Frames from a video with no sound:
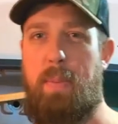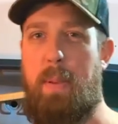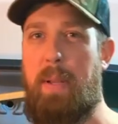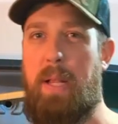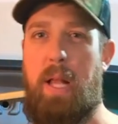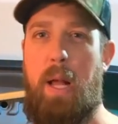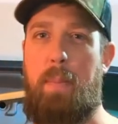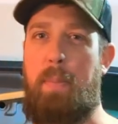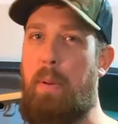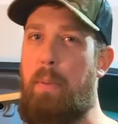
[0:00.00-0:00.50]
maybe a
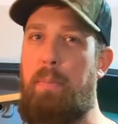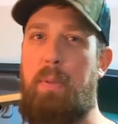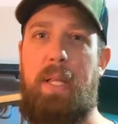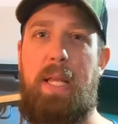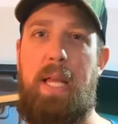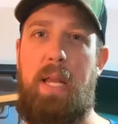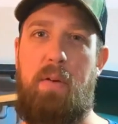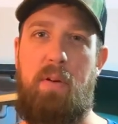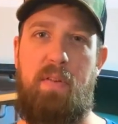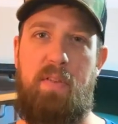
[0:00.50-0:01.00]
couple
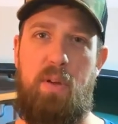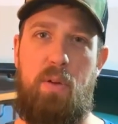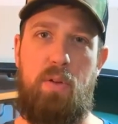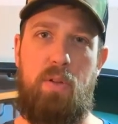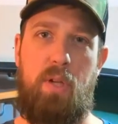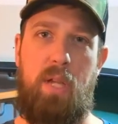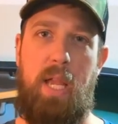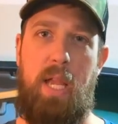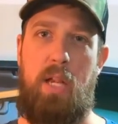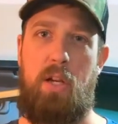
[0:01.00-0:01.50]
blade reviews
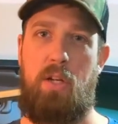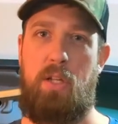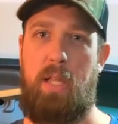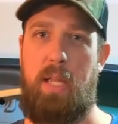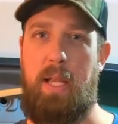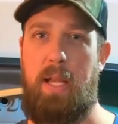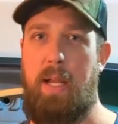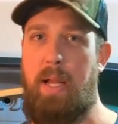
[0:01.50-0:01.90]
occasionally.